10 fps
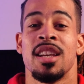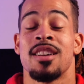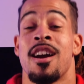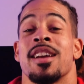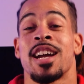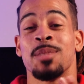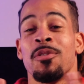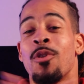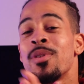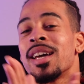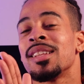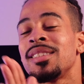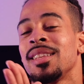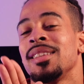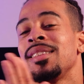All right, guys, before we get
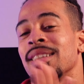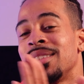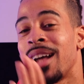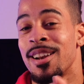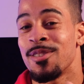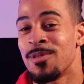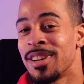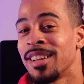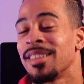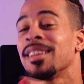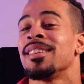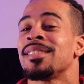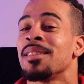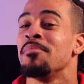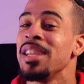into this exciting one,
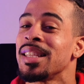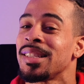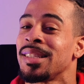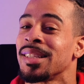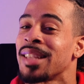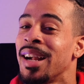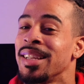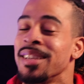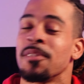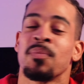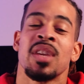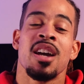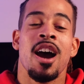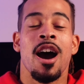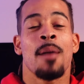because to me this is exciting,
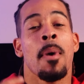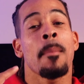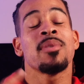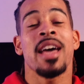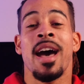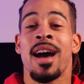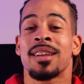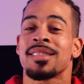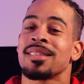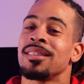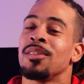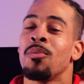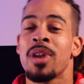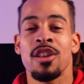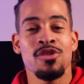um, I'm gonna ask
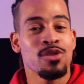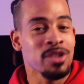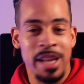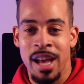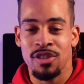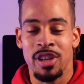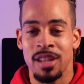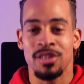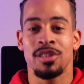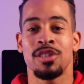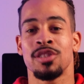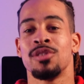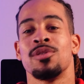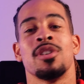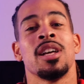what I usually ask you guys to
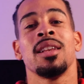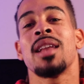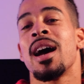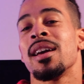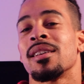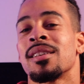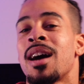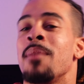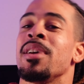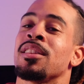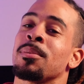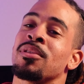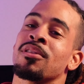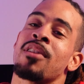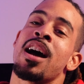do. Like, comment, and
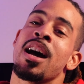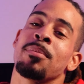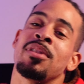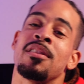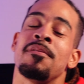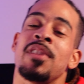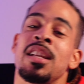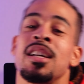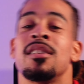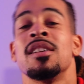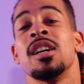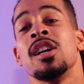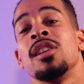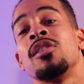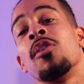subscribe to the video.
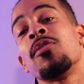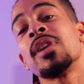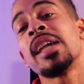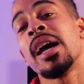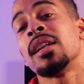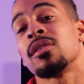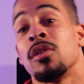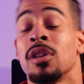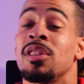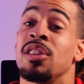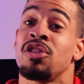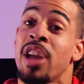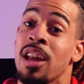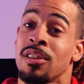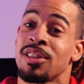Don't forget, or to the
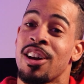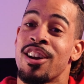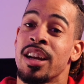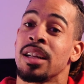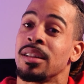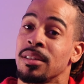channel, sorry.